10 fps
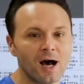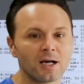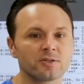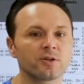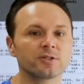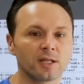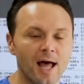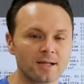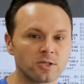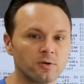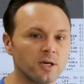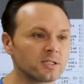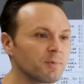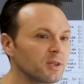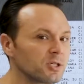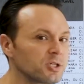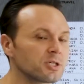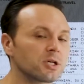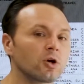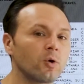So there's a lot to this, but this is
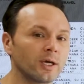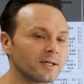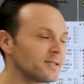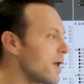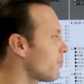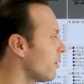just a quick example